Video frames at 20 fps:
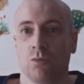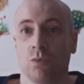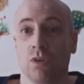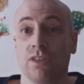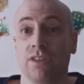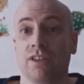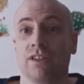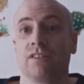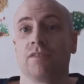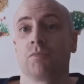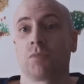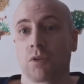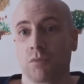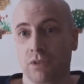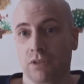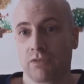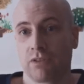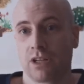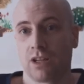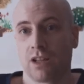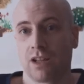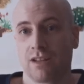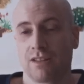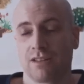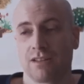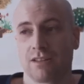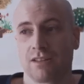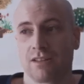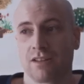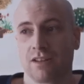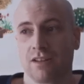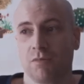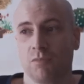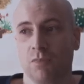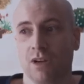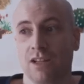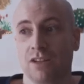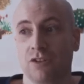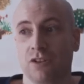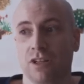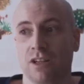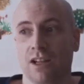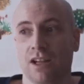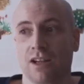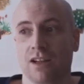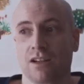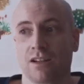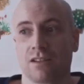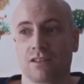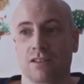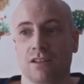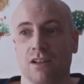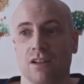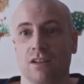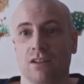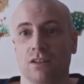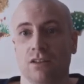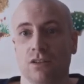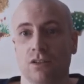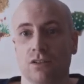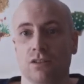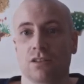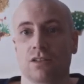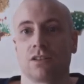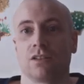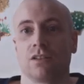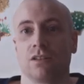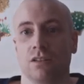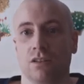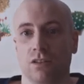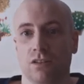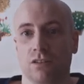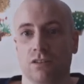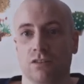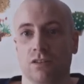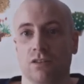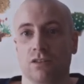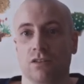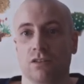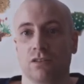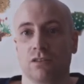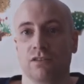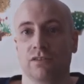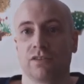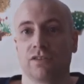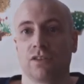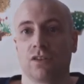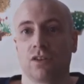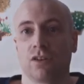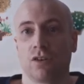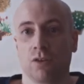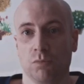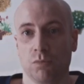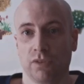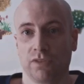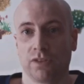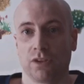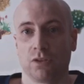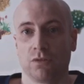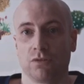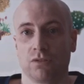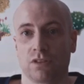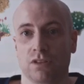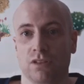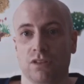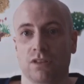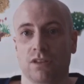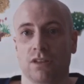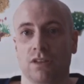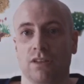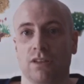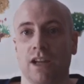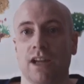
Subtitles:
One thing you've probably realized is that Mandarin has a lot of homophones.